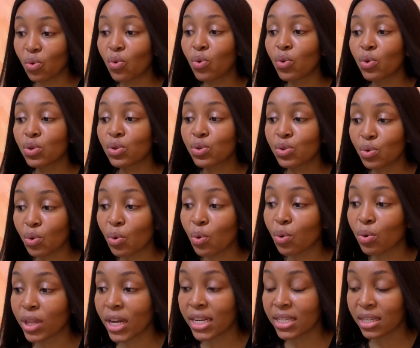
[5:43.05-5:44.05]
good school,
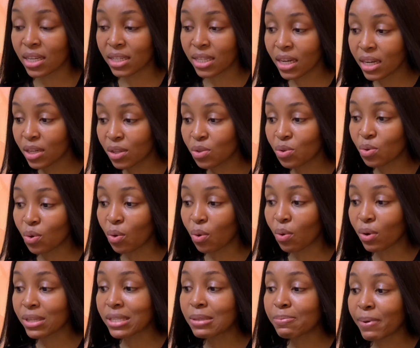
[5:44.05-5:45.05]
there's a day school,
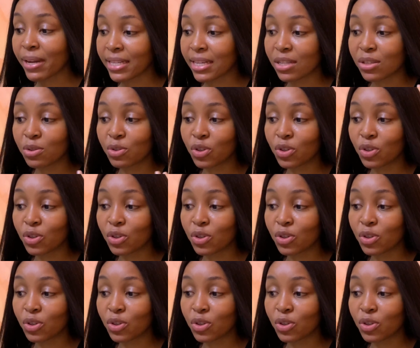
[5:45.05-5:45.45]
it's better to